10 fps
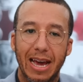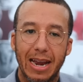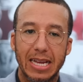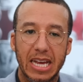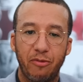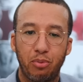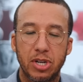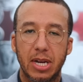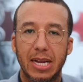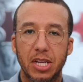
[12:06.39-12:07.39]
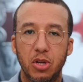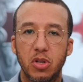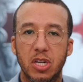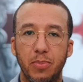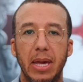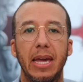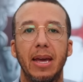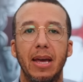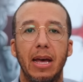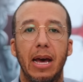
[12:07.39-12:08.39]
and let's have Britain as it used to be.
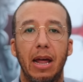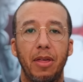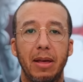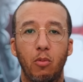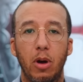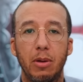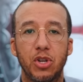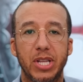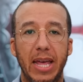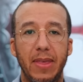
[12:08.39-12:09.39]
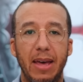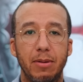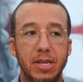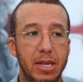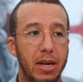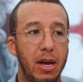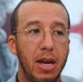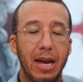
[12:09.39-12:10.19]
And I think what he was saying there is that